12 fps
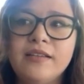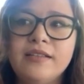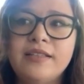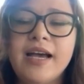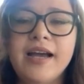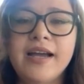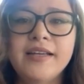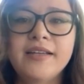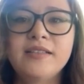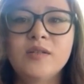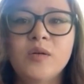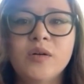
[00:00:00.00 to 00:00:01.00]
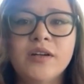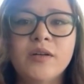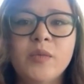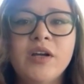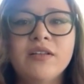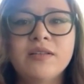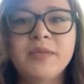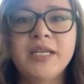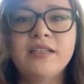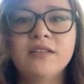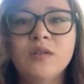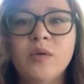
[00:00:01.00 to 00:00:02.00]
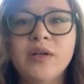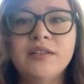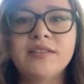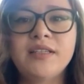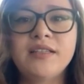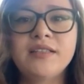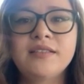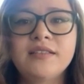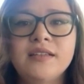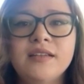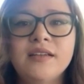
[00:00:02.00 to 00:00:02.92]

ties, or we call them hidden loyalties,